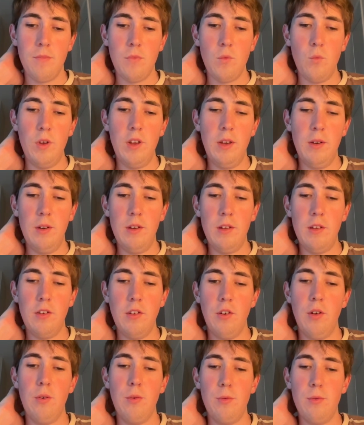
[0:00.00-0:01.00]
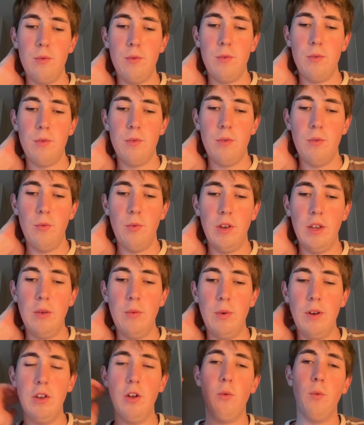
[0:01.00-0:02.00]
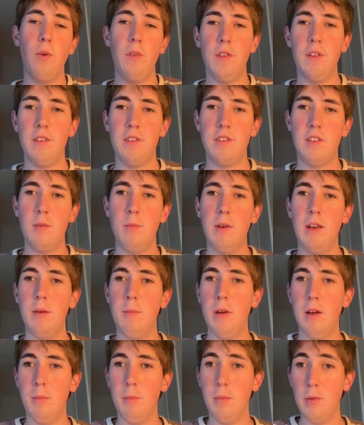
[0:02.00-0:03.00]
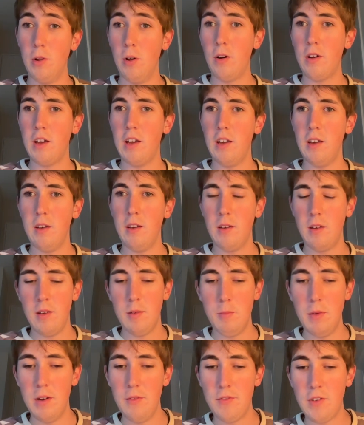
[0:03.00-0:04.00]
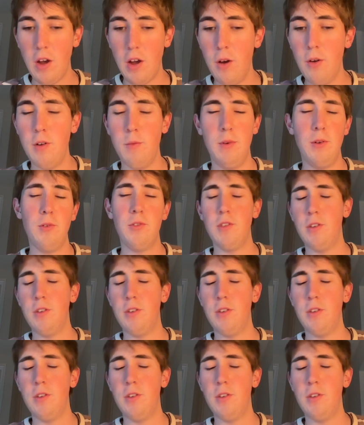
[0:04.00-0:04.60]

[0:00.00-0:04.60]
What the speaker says: we don't want this to be a blocking bit of code, and we also